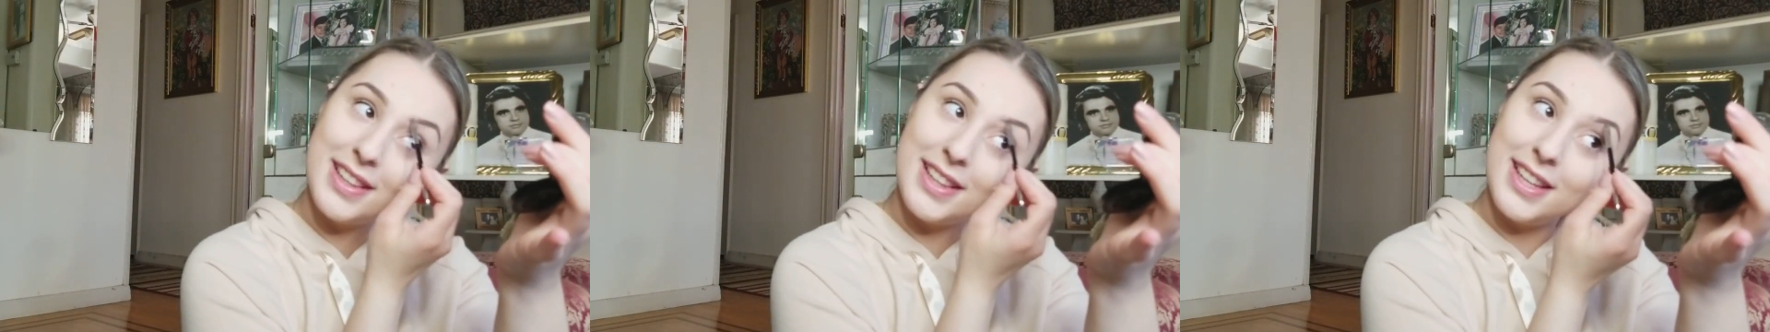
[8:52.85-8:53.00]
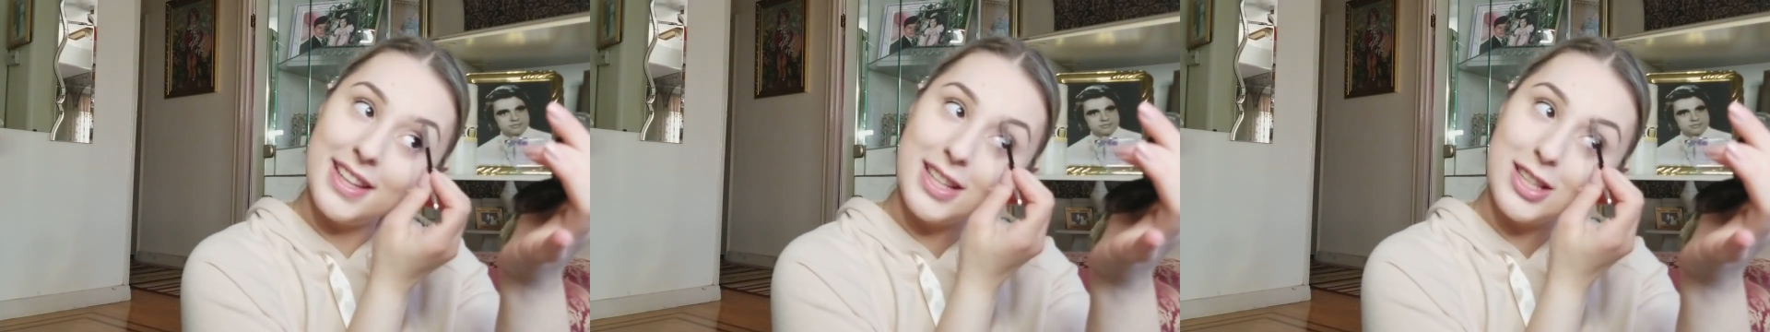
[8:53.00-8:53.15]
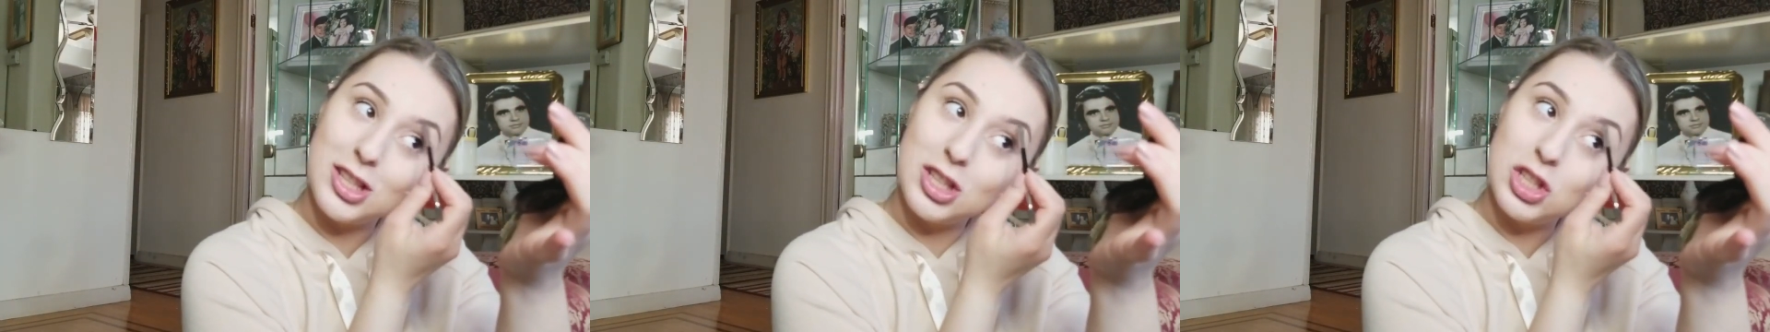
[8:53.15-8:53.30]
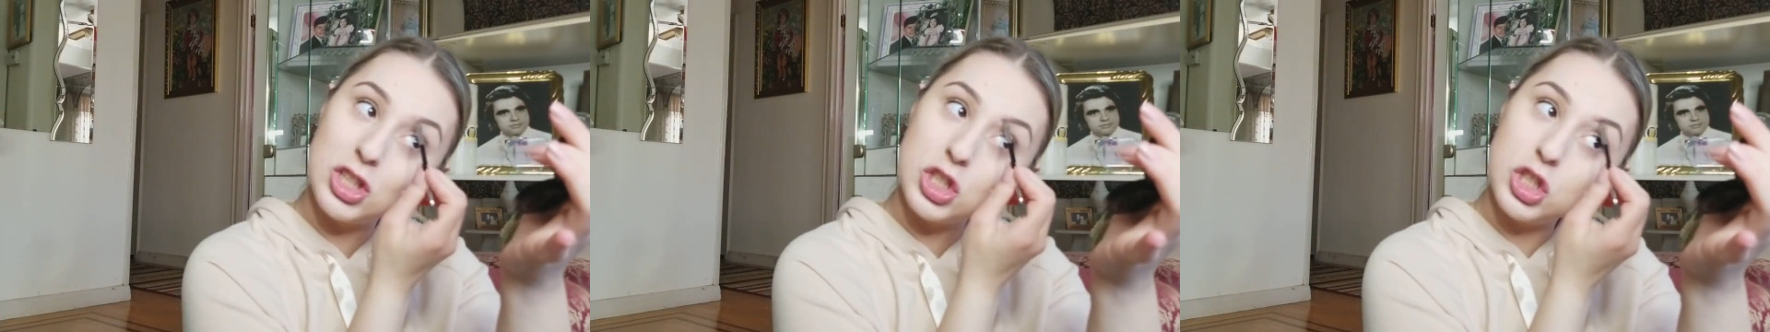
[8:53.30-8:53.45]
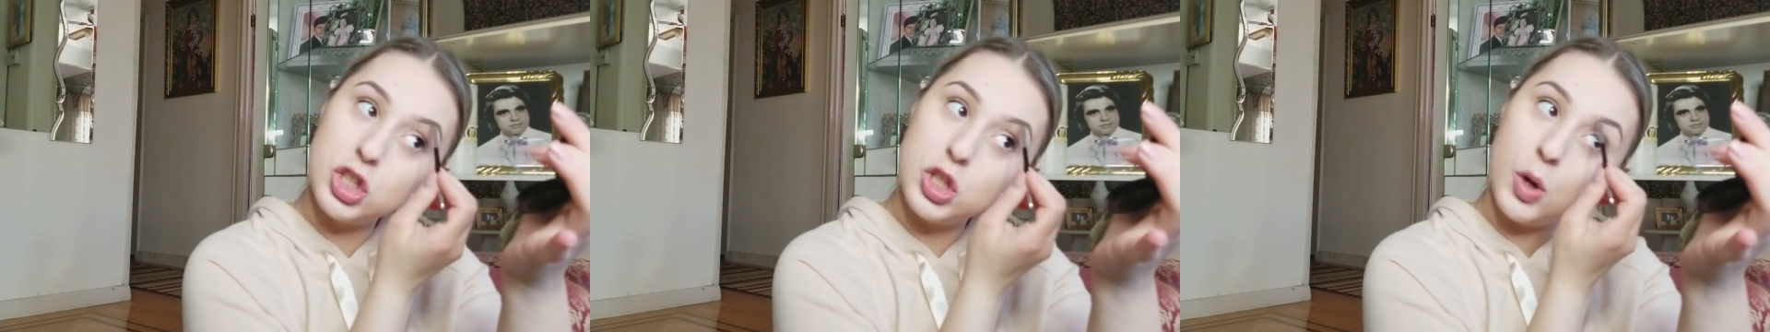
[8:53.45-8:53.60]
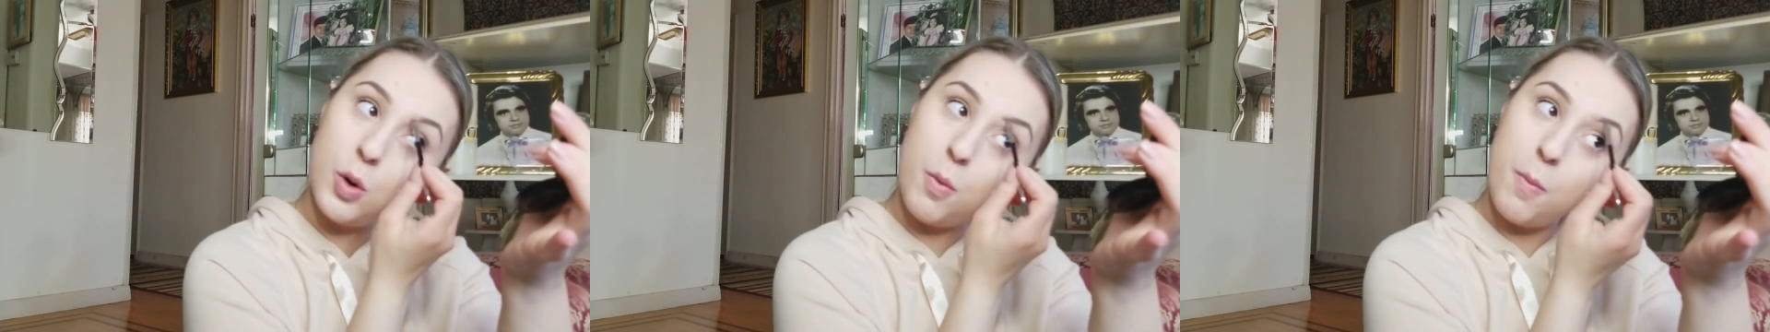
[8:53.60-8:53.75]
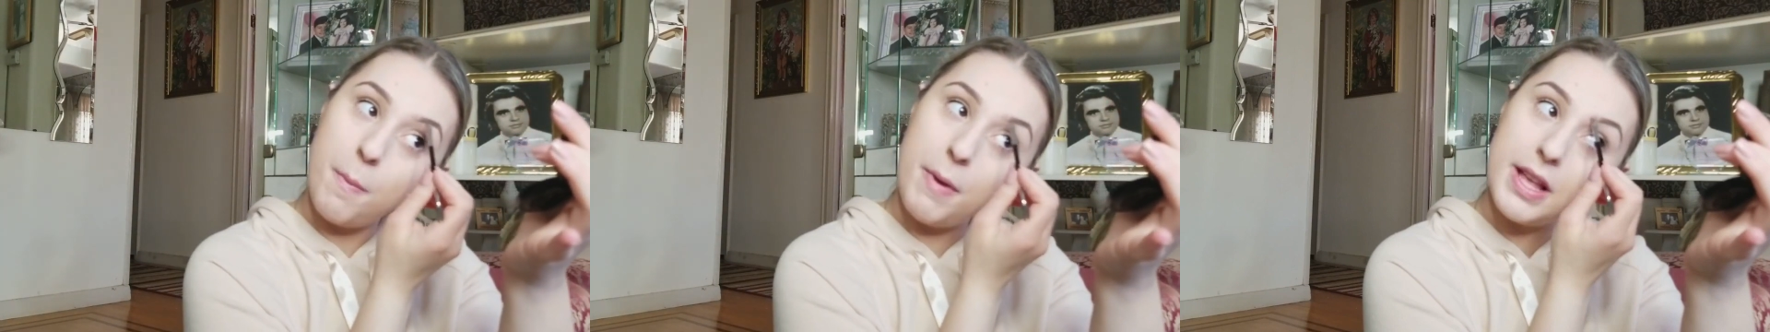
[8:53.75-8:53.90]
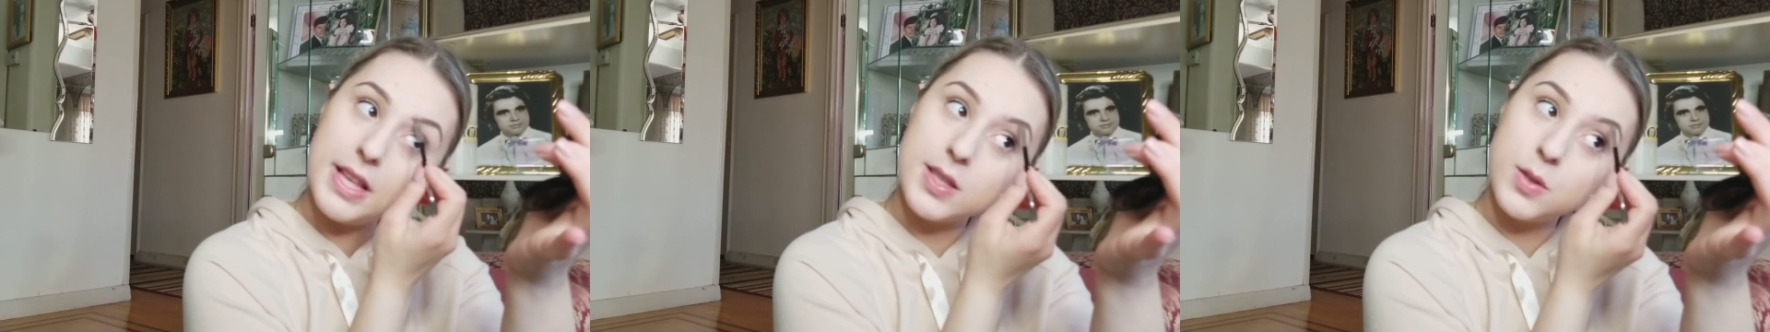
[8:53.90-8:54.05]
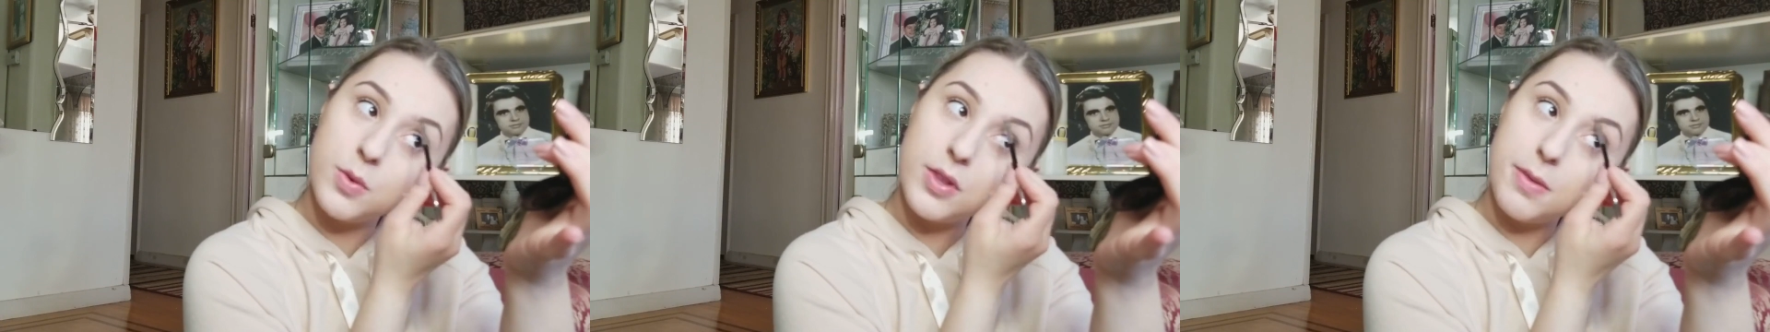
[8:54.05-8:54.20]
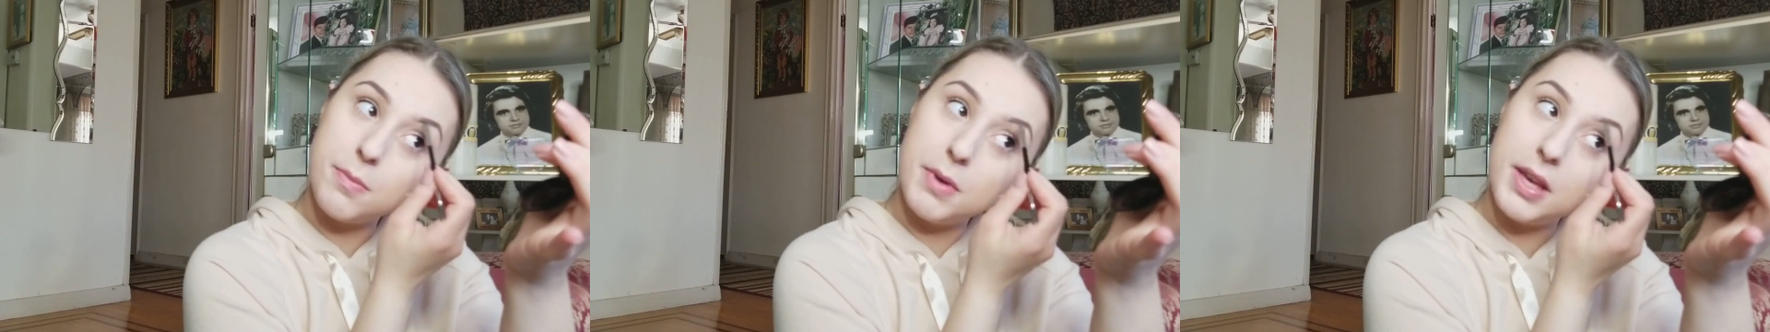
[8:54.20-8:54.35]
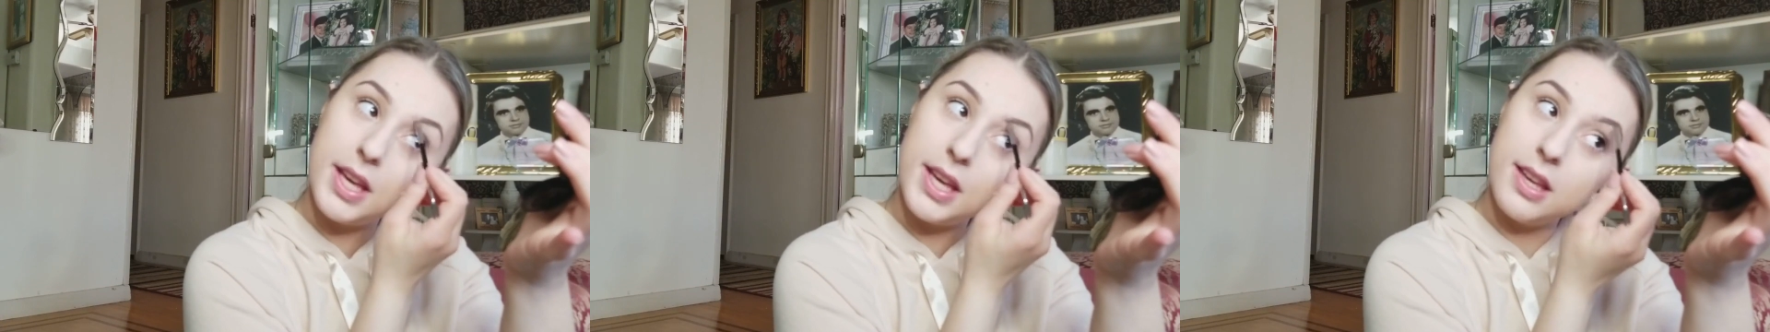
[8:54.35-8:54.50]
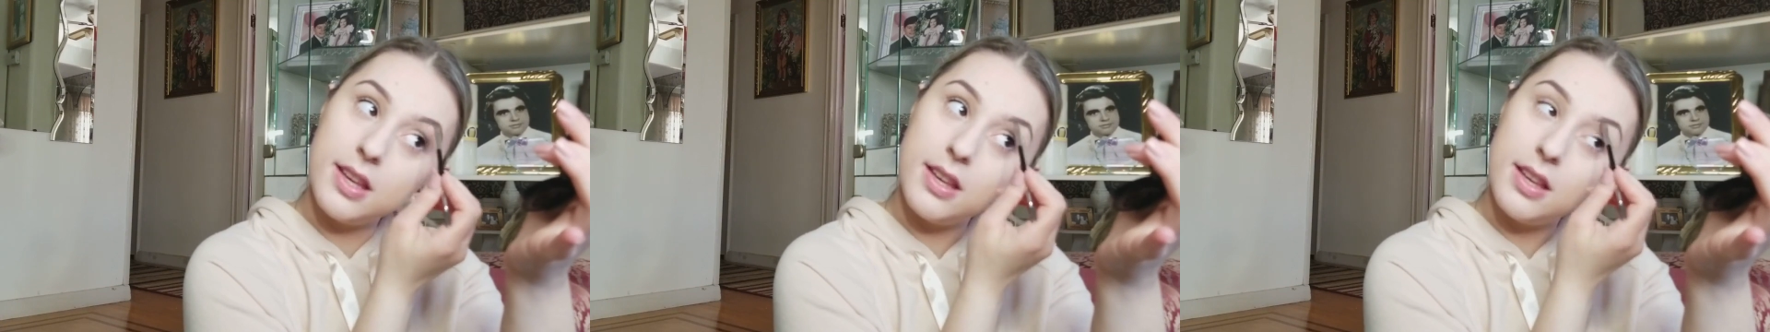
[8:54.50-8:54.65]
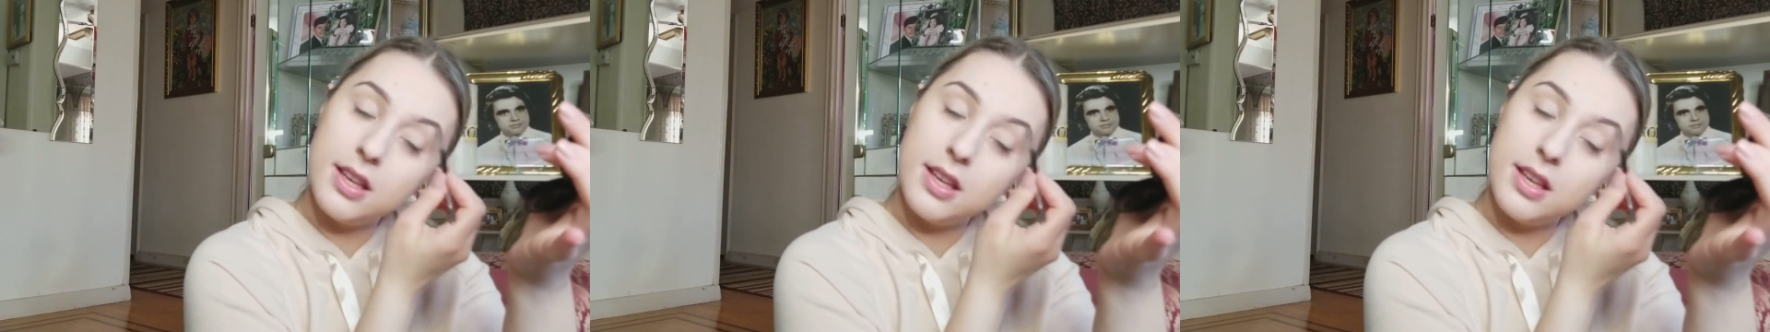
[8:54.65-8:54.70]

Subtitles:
Like, don't mess with me.